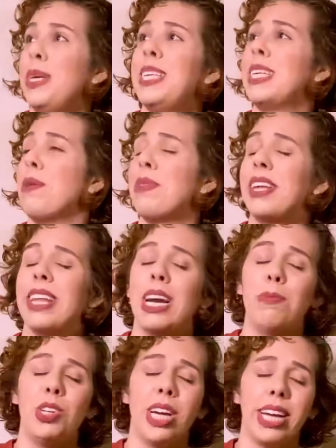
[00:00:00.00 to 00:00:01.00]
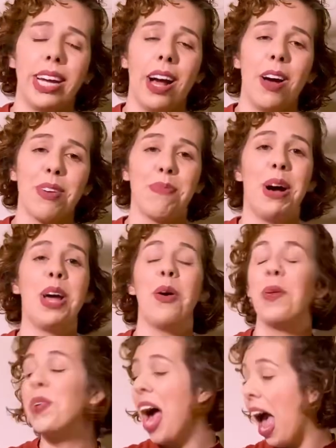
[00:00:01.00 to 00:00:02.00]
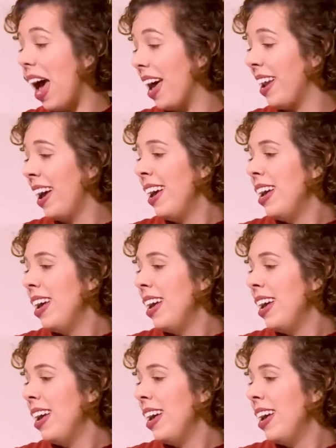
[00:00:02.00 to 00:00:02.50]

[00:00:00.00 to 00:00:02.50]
something that I'm taking out of my own head.